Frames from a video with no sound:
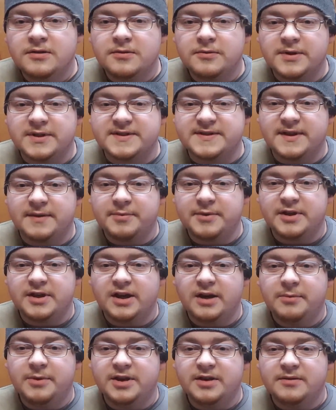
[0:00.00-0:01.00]
what's up and
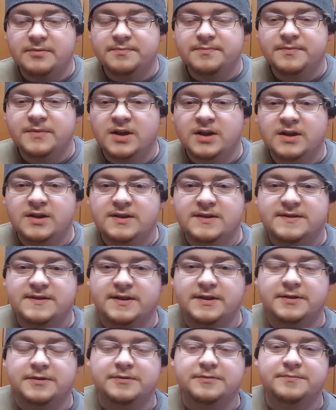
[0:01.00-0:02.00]
coming.
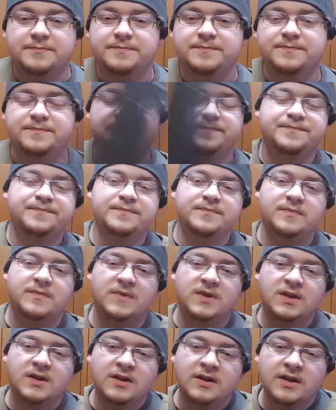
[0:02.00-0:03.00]
So,
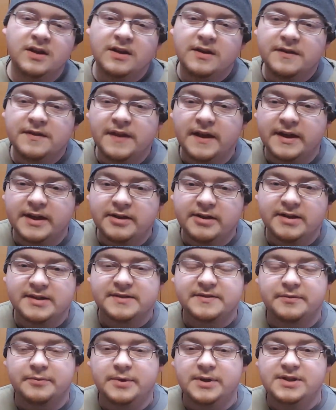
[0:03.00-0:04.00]
thank you
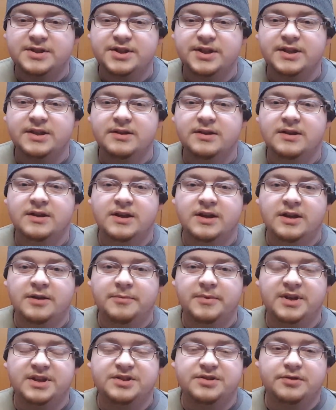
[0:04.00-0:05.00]
guys for watching.
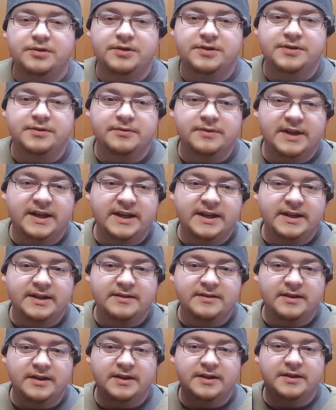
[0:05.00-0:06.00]
Make sure to
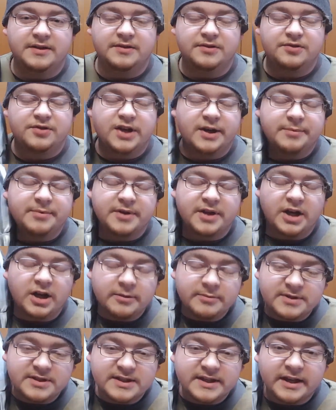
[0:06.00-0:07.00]
like and drop a
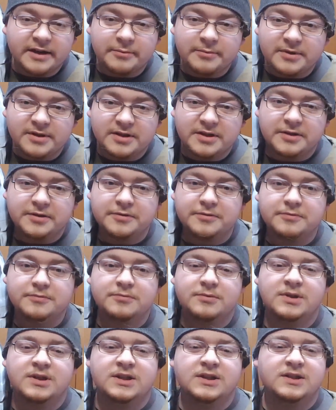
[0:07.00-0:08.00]
comment down
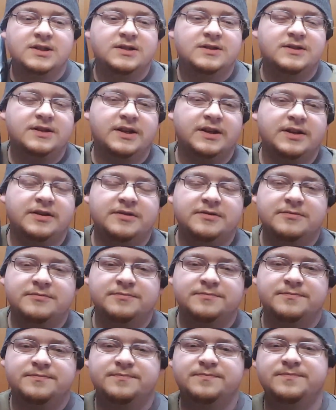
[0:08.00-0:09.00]
below. You know,
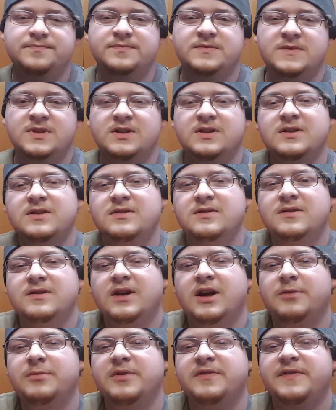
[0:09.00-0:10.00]

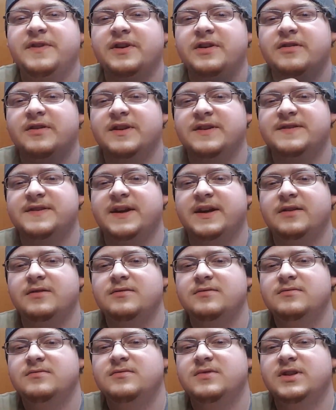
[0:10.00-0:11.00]
help me figure this out.
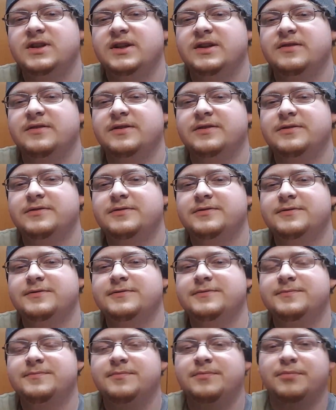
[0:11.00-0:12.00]
You know, the
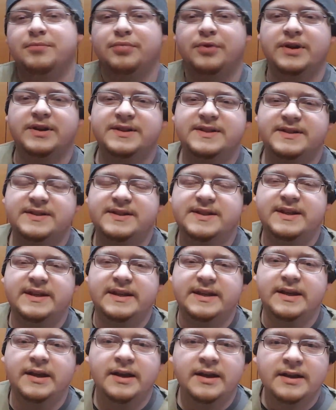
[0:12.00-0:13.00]
whole printed
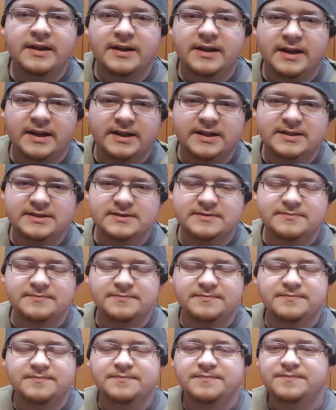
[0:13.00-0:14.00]
tee. Um,